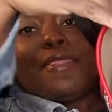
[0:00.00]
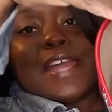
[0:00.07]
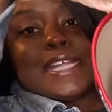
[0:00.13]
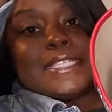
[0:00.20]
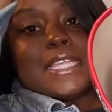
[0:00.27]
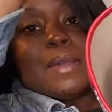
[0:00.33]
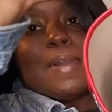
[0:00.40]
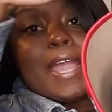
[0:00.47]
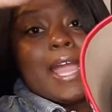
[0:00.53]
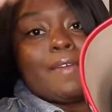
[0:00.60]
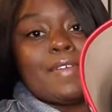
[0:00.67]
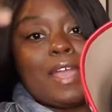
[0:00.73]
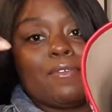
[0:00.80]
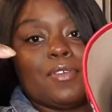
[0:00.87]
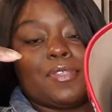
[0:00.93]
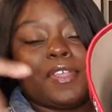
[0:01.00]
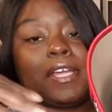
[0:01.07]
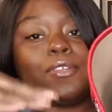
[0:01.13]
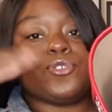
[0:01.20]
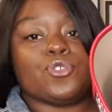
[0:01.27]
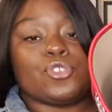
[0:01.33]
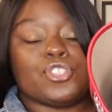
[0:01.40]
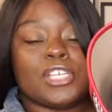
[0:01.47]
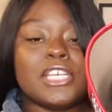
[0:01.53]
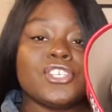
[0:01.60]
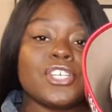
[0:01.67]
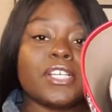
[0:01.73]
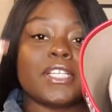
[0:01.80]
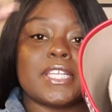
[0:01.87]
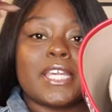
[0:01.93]
that's how I have everything
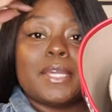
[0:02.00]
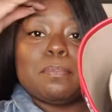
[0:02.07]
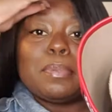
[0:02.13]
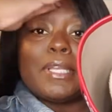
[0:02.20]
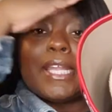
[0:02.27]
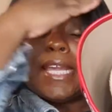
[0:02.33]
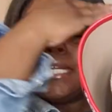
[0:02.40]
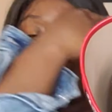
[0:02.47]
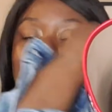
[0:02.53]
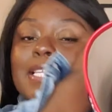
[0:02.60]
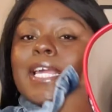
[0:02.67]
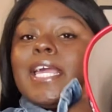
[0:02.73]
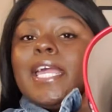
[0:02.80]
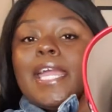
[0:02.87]
strategically placed